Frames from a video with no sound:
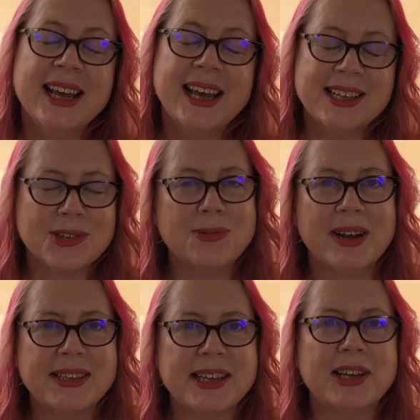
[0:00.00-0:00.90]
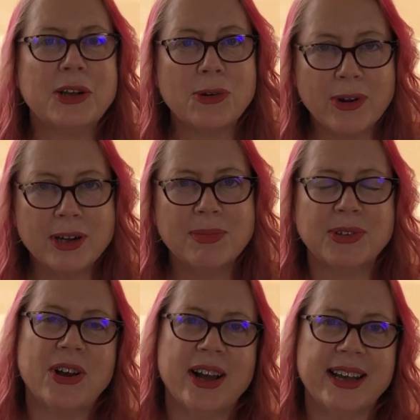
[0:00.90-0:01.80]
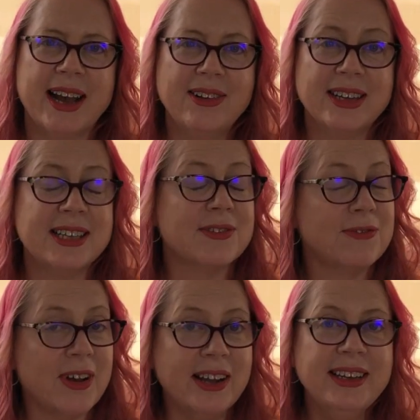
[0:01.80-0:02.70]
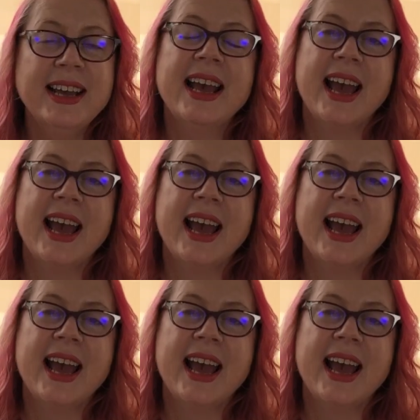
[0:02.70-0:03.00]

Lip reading: It's always an incredible night out, it's fun,